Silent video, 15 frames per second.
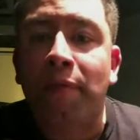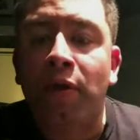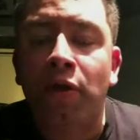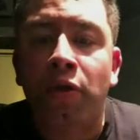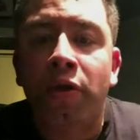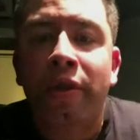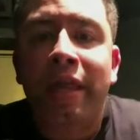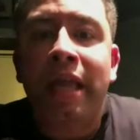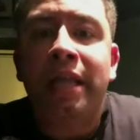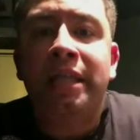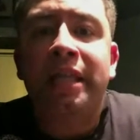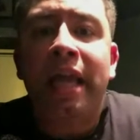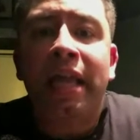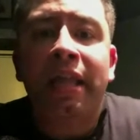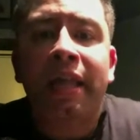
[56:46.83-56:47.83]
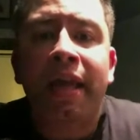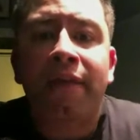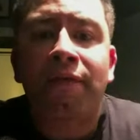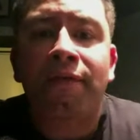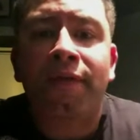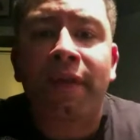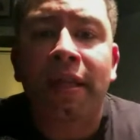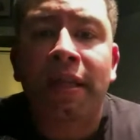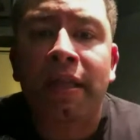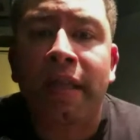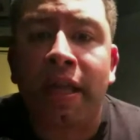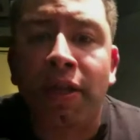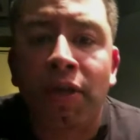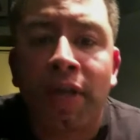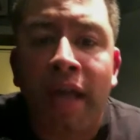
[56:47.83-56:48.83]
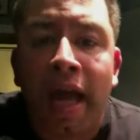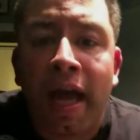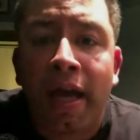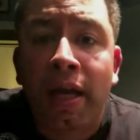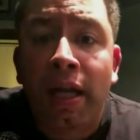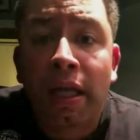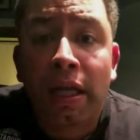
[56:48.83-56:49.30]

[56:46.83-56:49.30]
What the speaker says: It's that feeling that he had